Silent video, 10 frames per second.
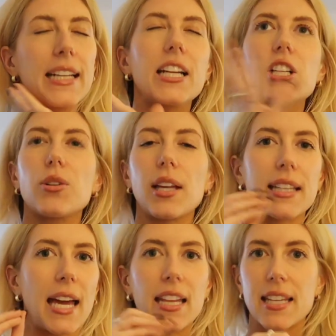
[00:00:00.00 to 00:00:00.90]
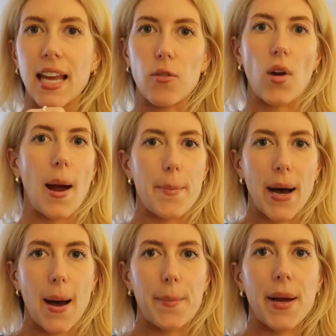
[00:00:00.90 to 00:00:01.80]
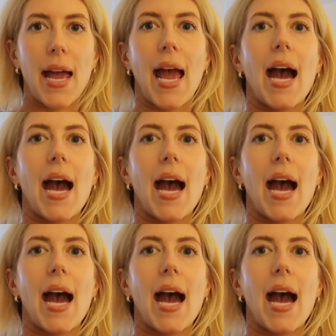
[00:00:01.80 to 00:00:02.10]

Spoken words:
I need to do like the end of the day wrap up.